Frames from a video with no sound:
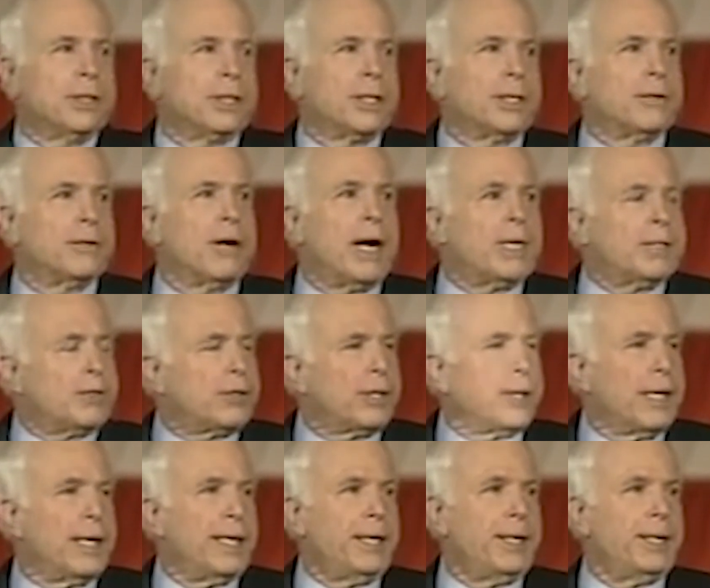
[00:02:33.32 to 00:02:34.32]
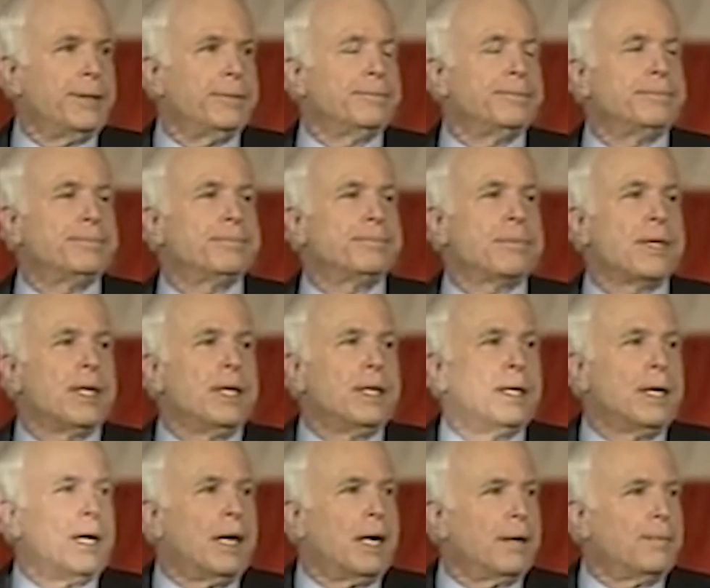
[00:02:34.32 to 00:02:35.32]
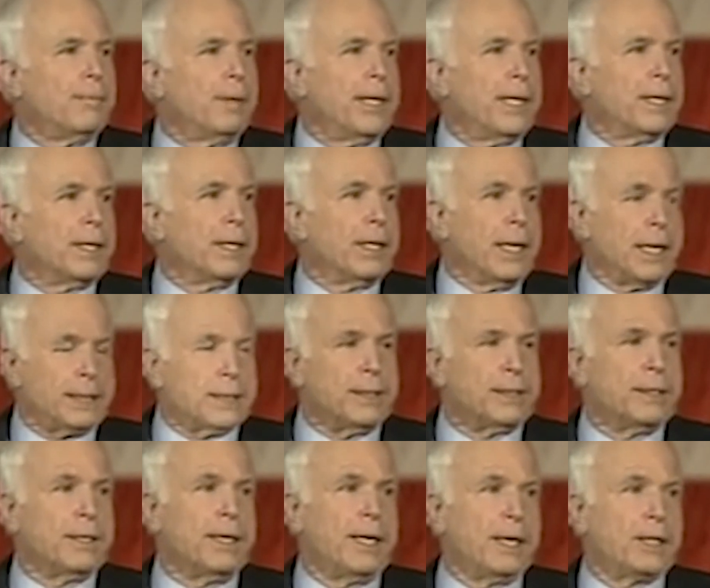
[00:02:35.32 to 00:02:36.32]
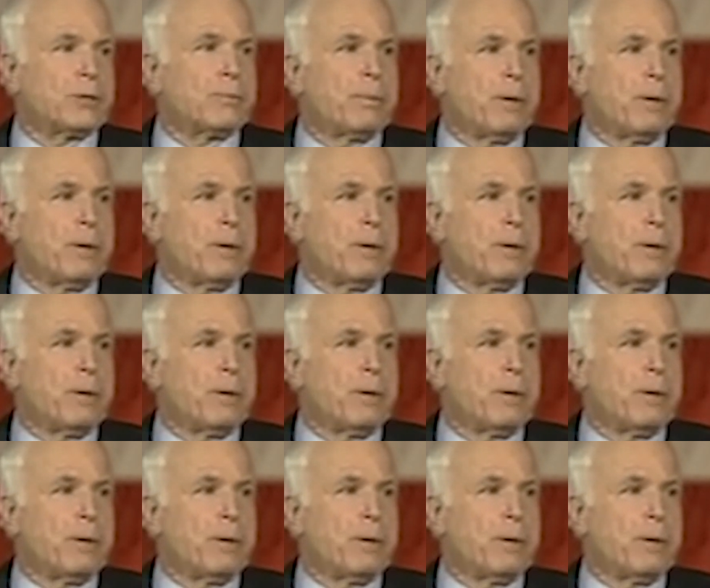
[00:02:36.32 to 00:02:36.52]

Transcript: To congratulate him on being elected the next